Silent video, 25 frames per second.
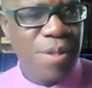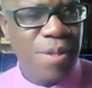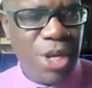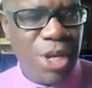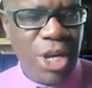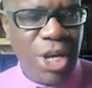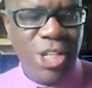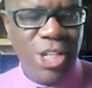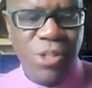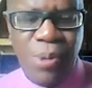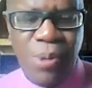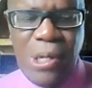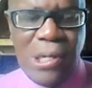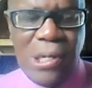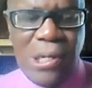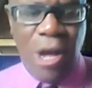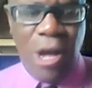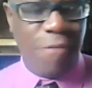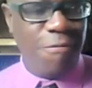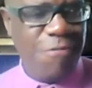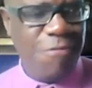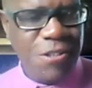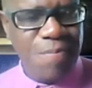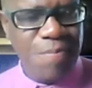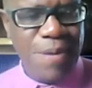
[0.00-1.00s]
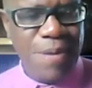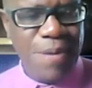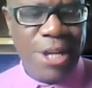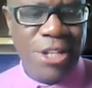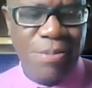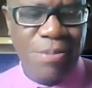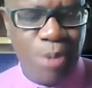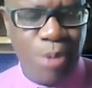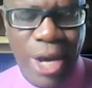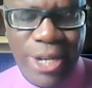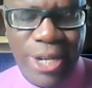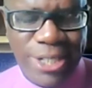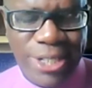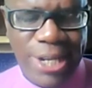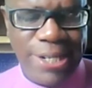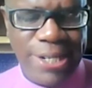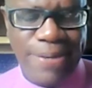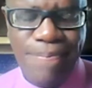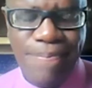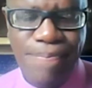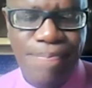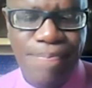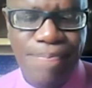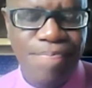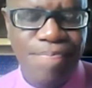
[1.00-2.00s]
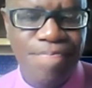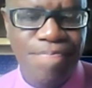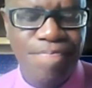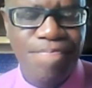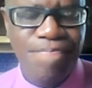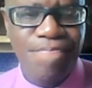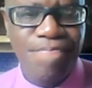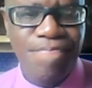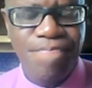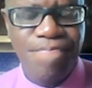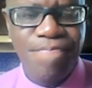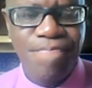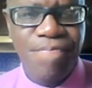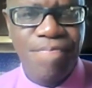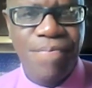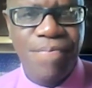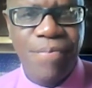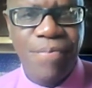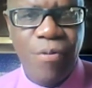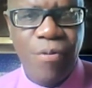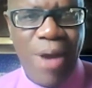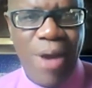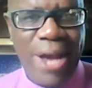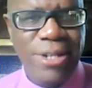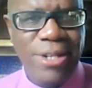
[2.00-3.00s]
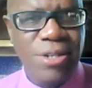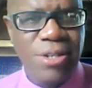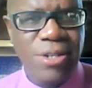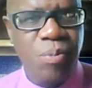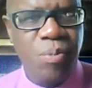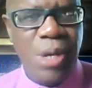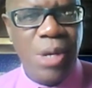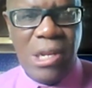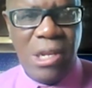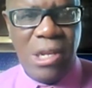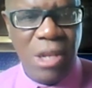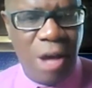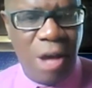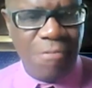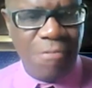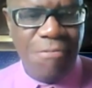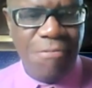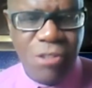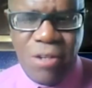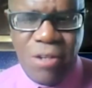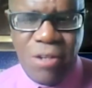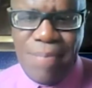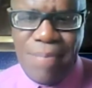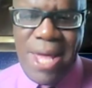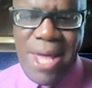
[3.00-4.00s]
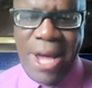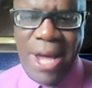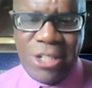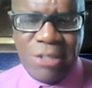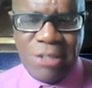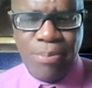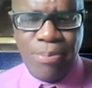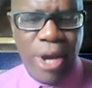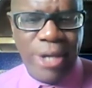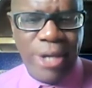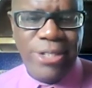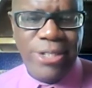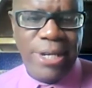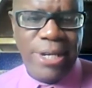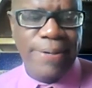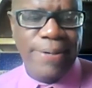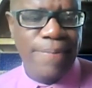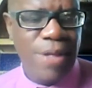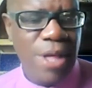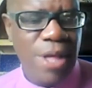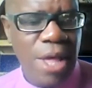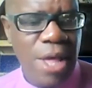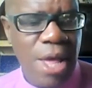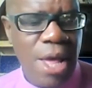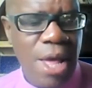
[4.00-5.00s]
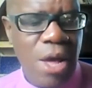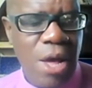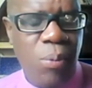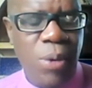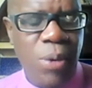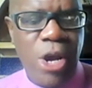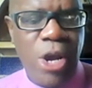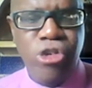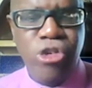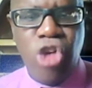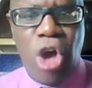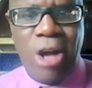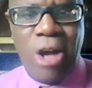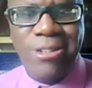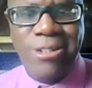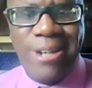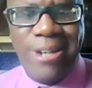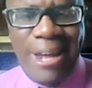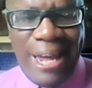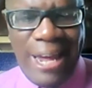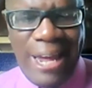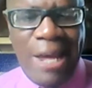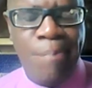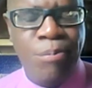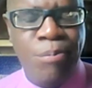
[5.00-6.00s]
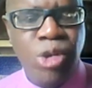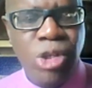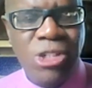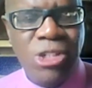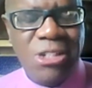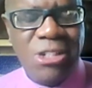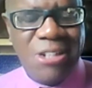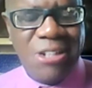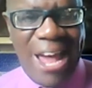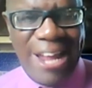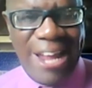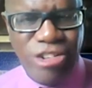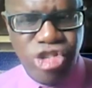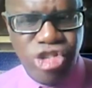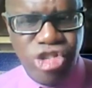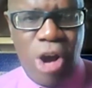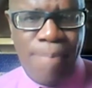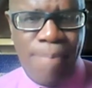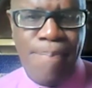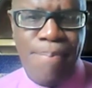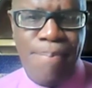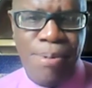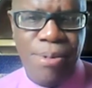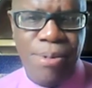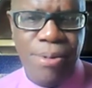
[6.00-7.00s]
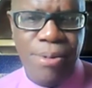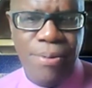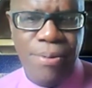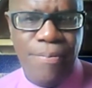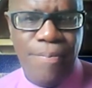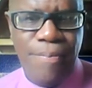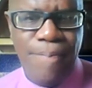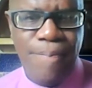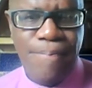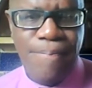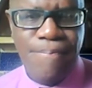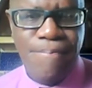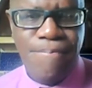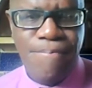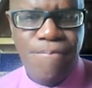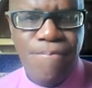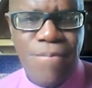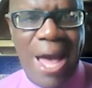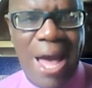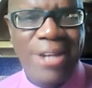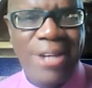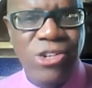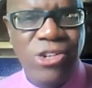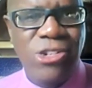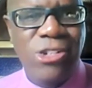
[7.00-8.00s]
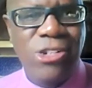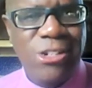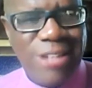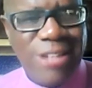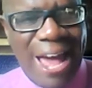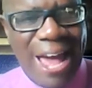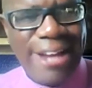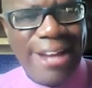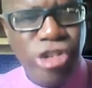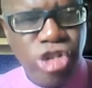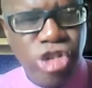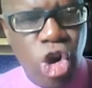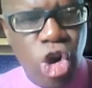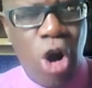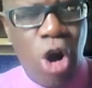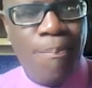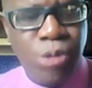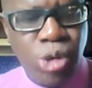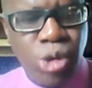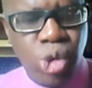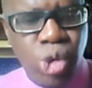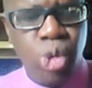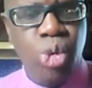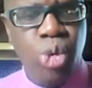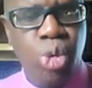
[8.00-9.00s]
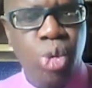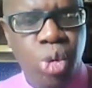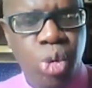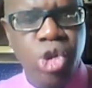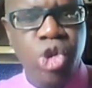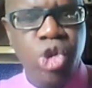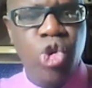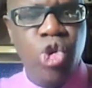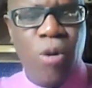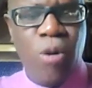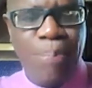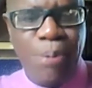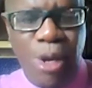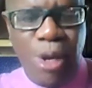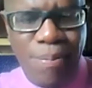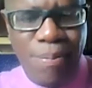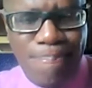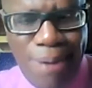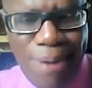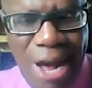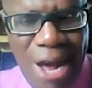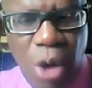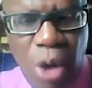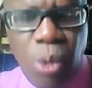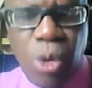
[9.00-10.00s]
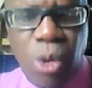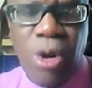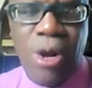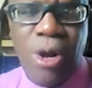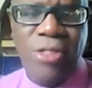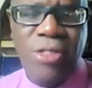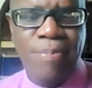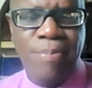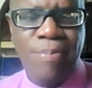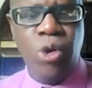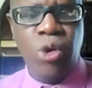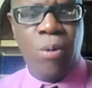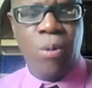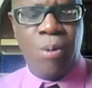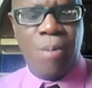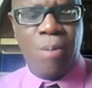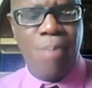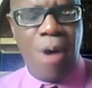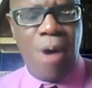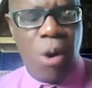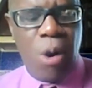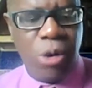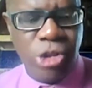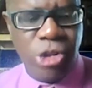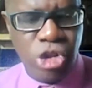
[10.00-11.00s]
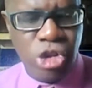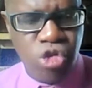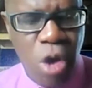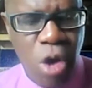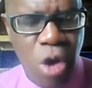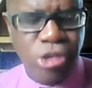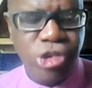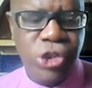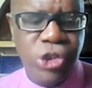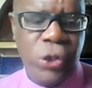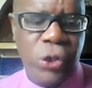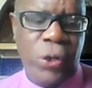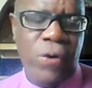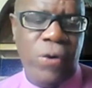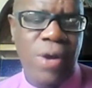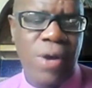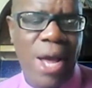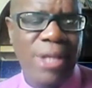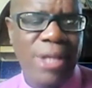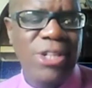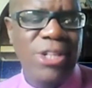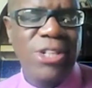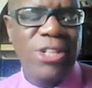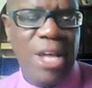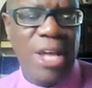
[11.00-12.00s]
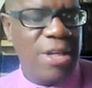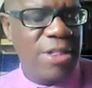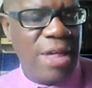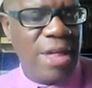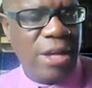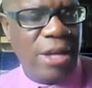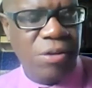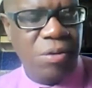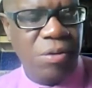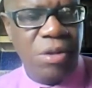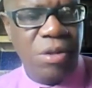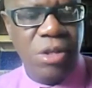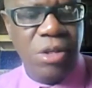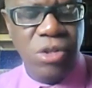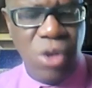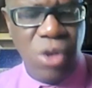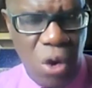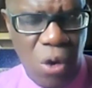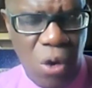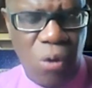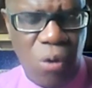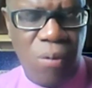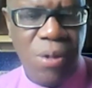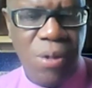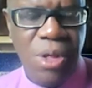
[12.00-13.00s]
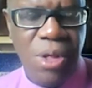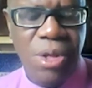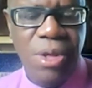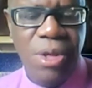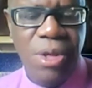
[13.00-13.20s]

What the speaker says: because we love to be exploited, right? We love to be exploited. We are not able to stand up and stand up to European power and the European power structure and say that, no,